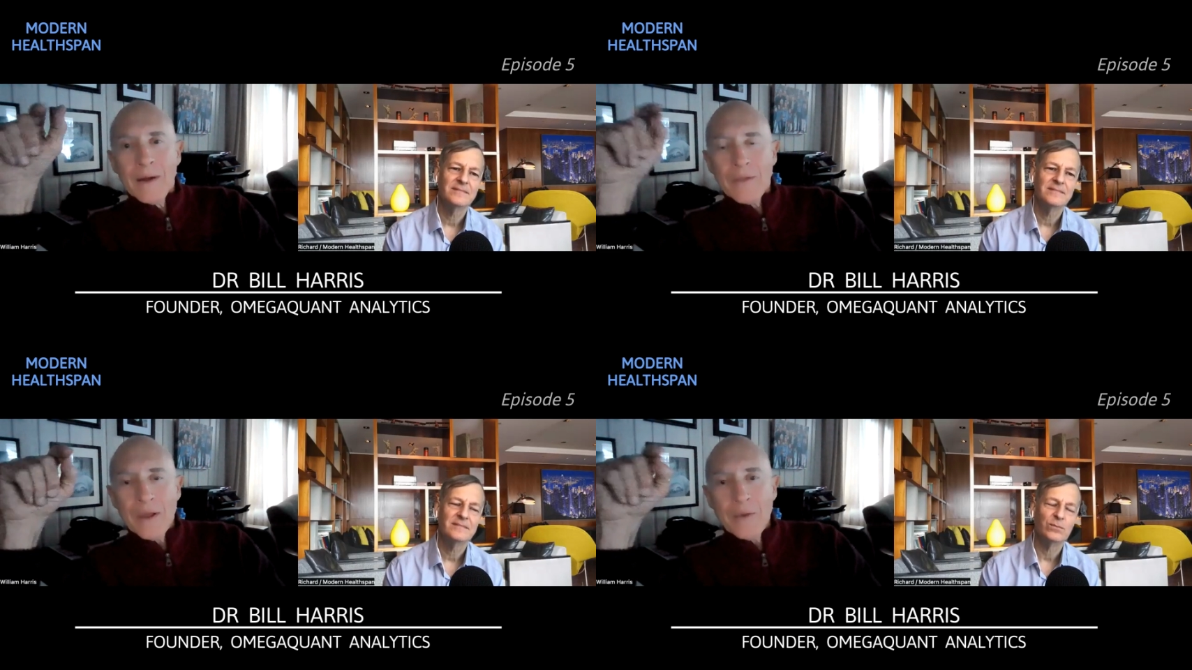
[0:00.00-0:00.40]

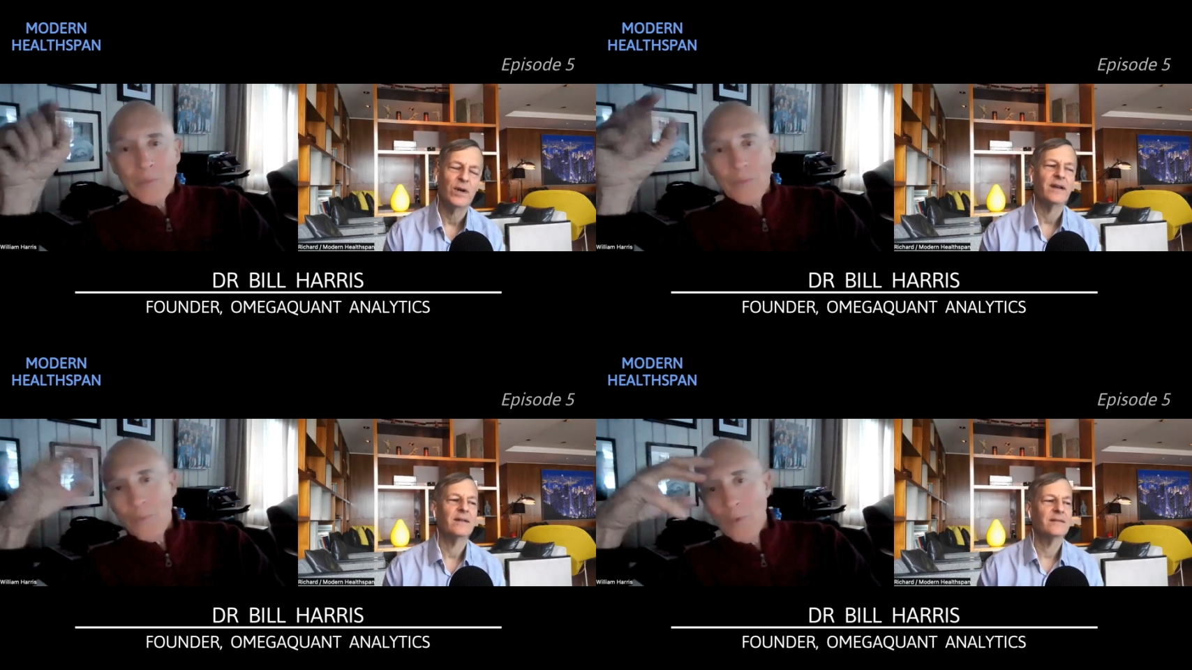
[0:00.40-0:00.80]
Speaker 1: I think
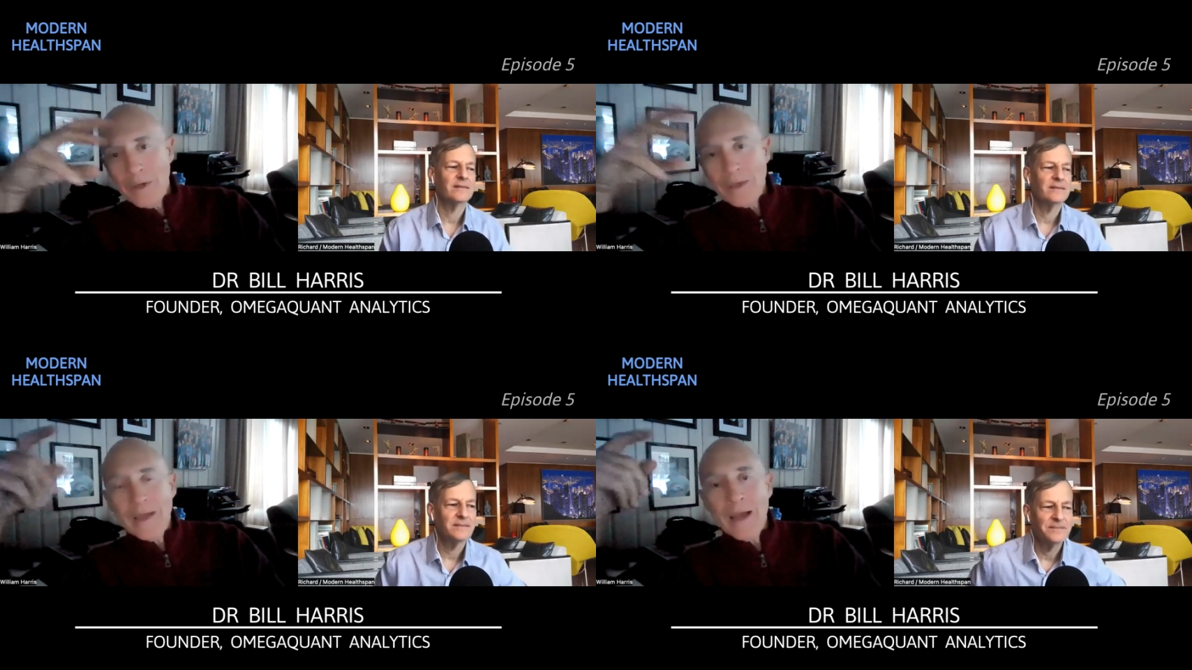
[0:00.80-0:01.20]
right.
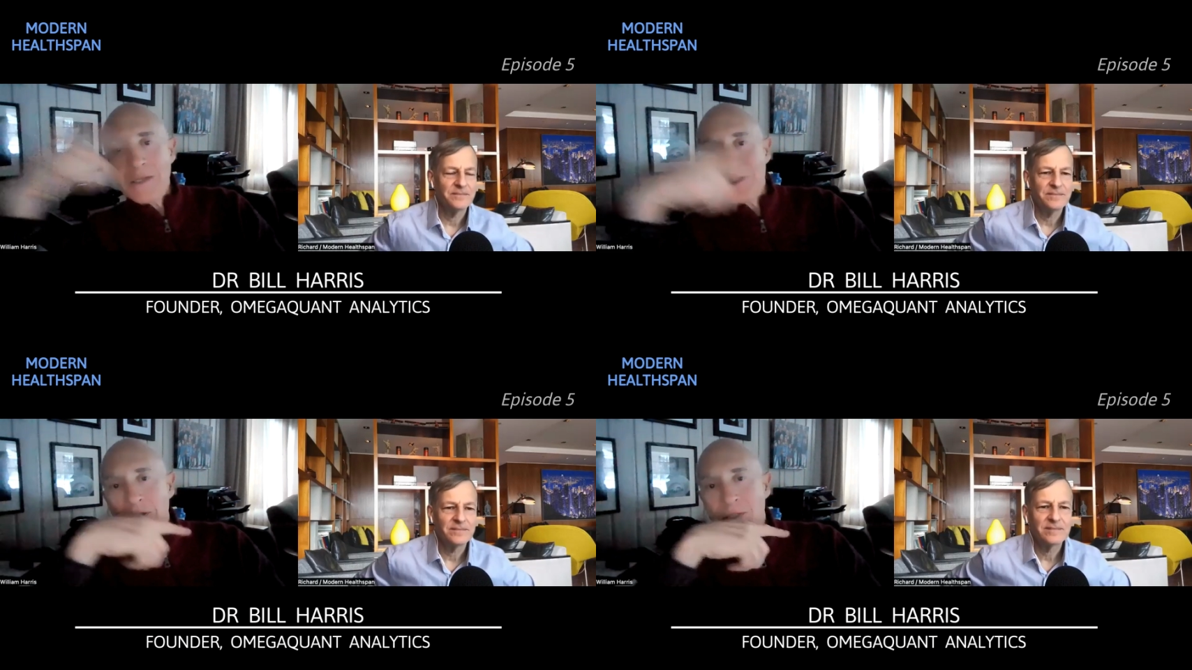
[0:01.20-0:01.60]
what it
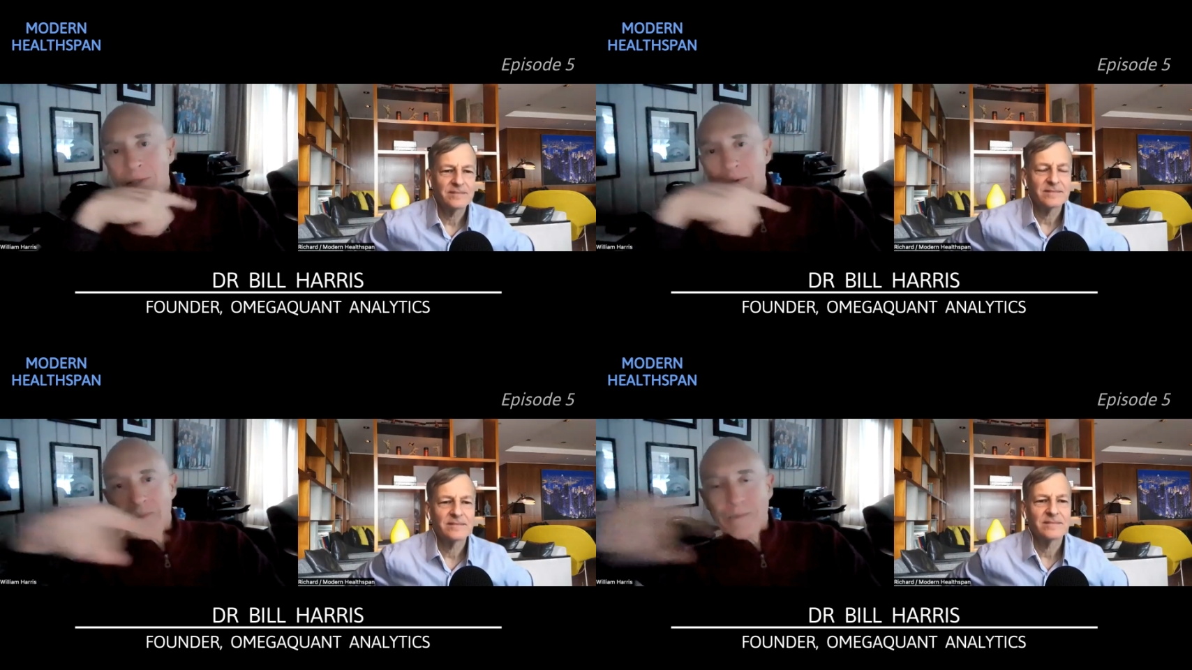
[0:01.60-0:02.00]
takes
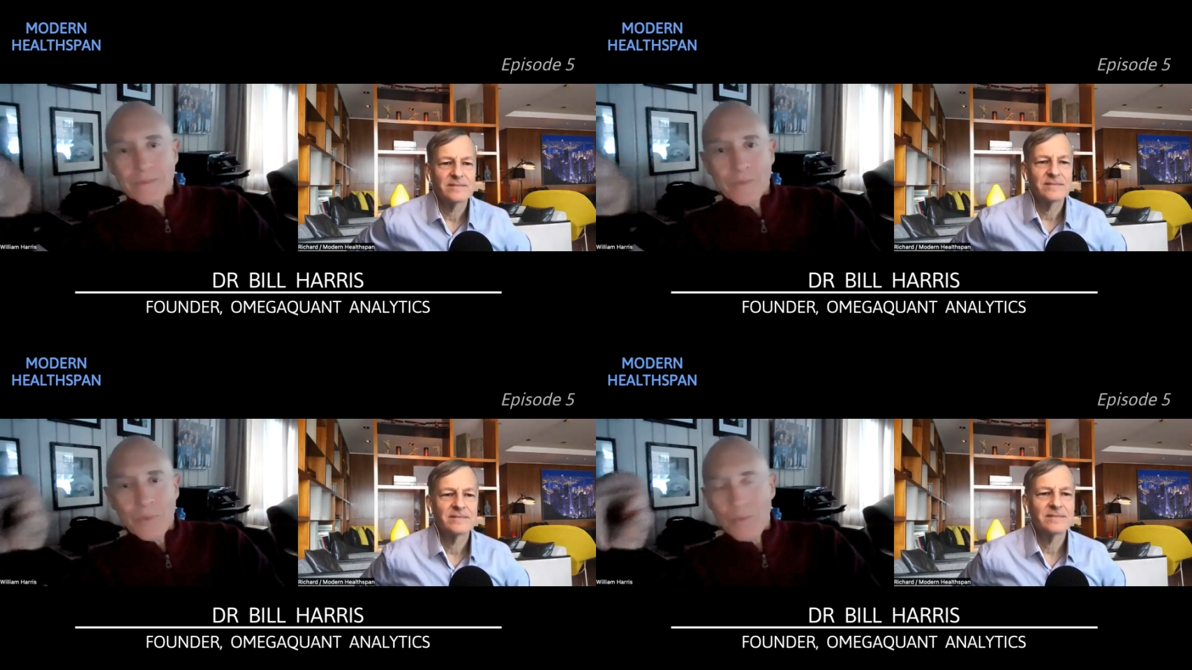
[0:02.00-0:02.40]
is
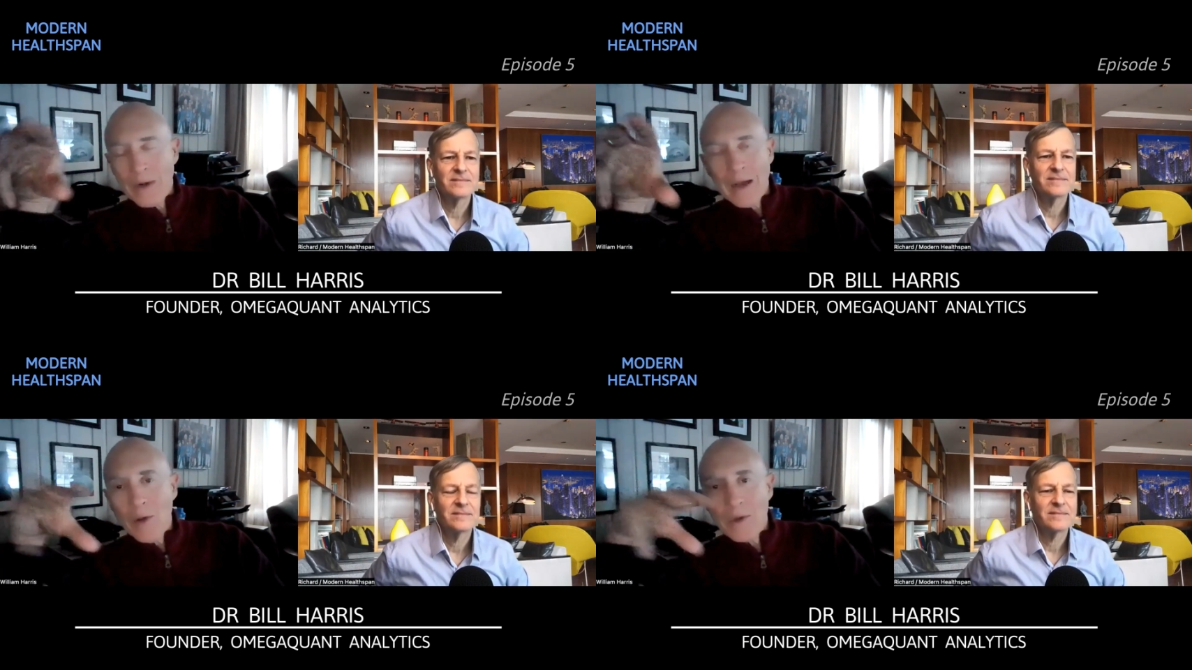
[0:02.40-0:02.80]

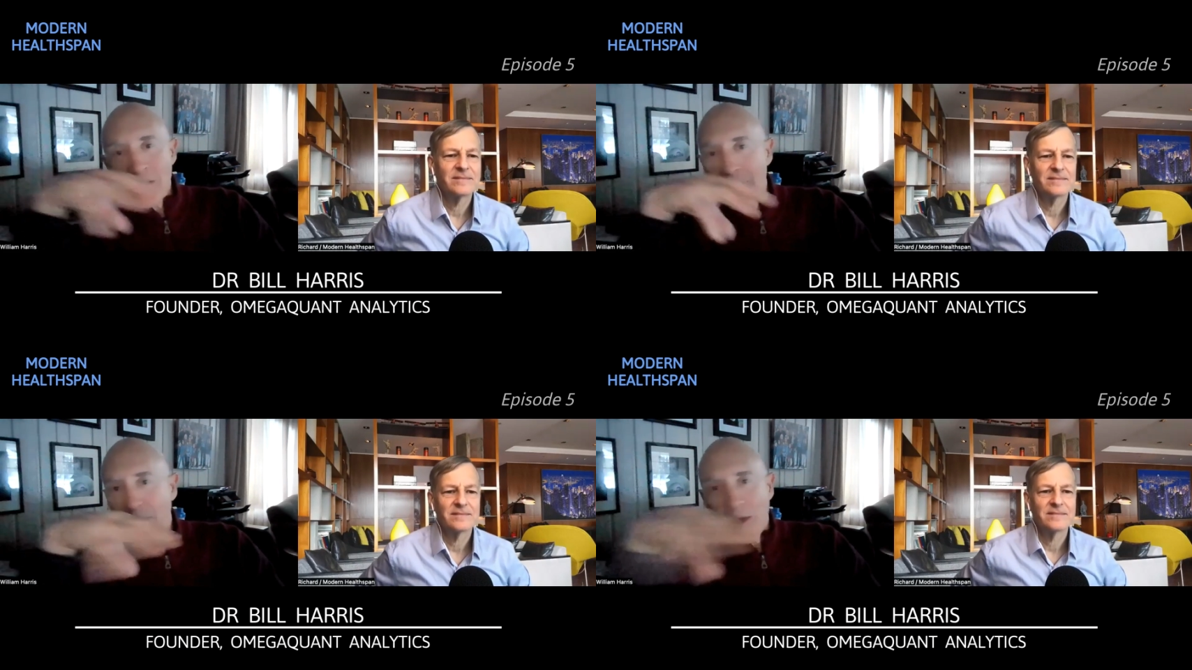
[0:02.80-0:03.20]
what I
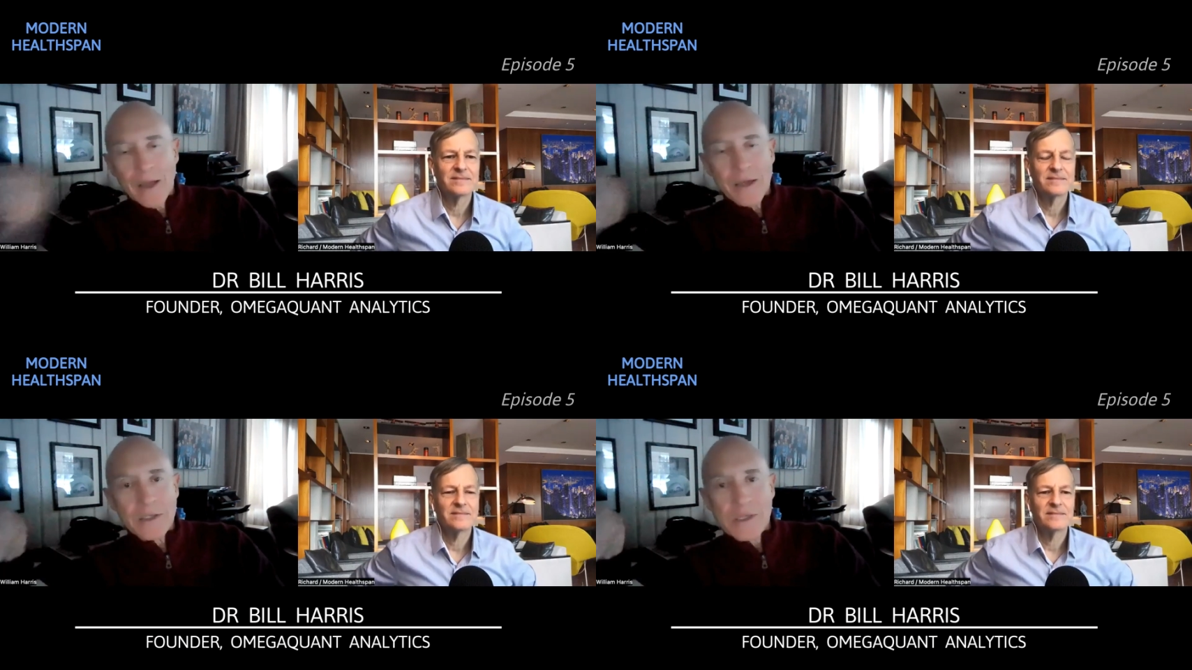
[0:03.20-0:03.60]
always
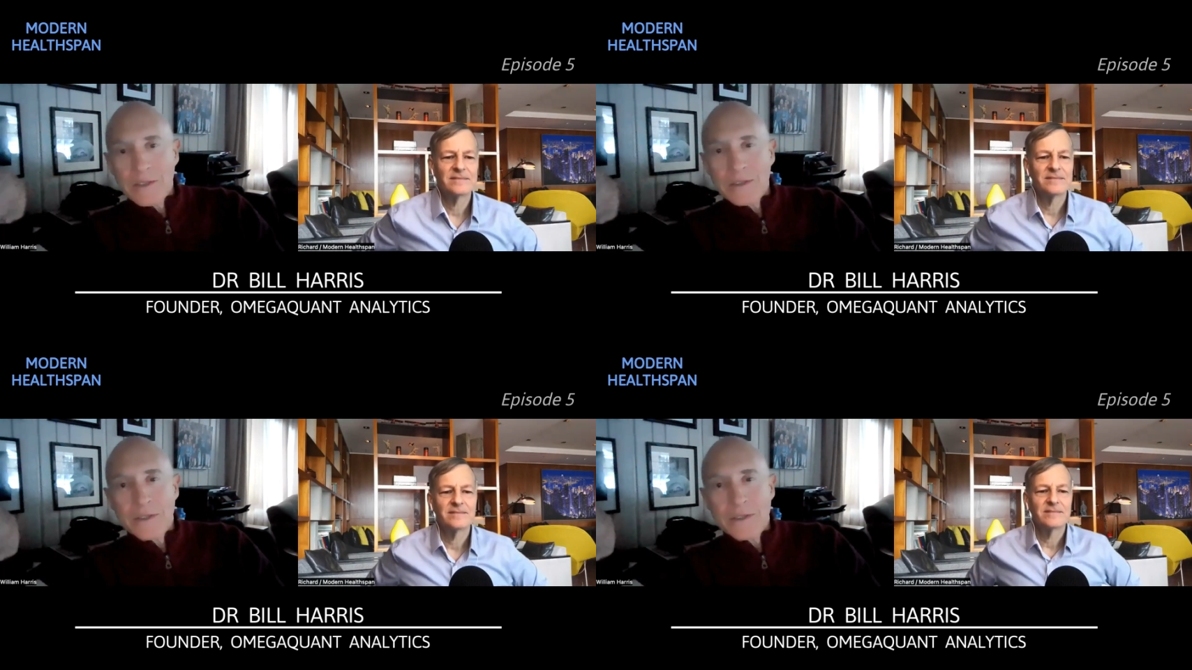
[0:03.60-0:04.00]
advocate is that,